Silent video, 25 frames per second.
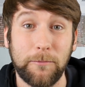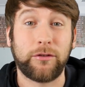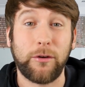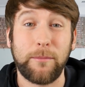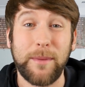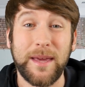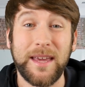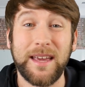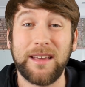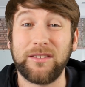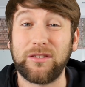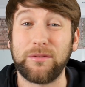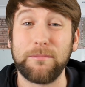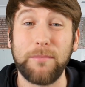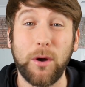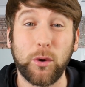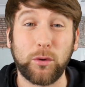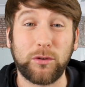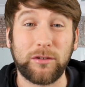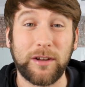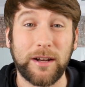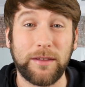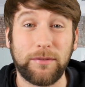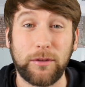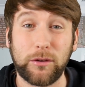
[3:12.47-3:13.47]
For me, it's
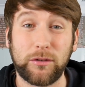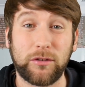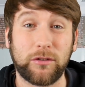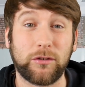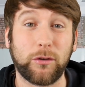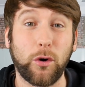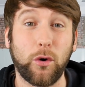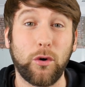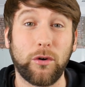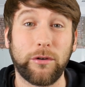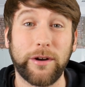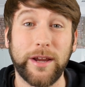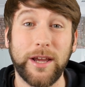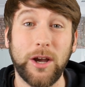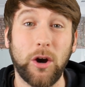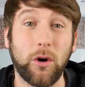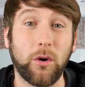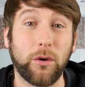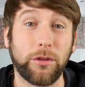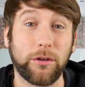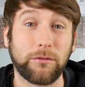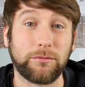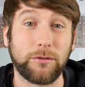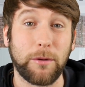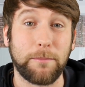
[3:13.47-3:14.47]
mostly the story
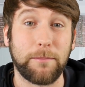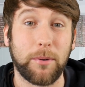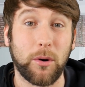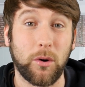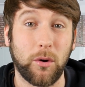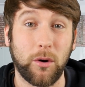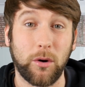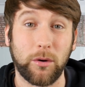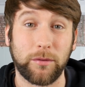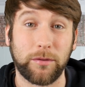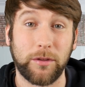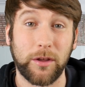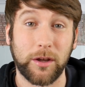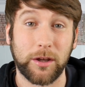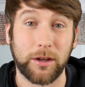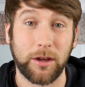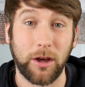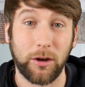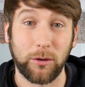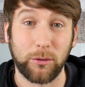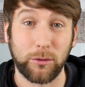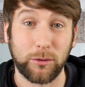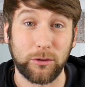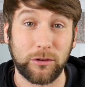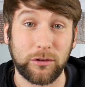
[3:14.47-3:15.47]
or the report that
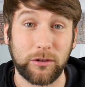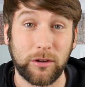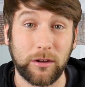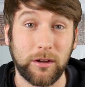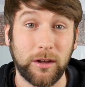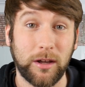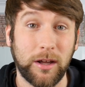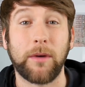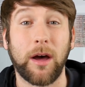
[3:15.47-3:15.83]
goes.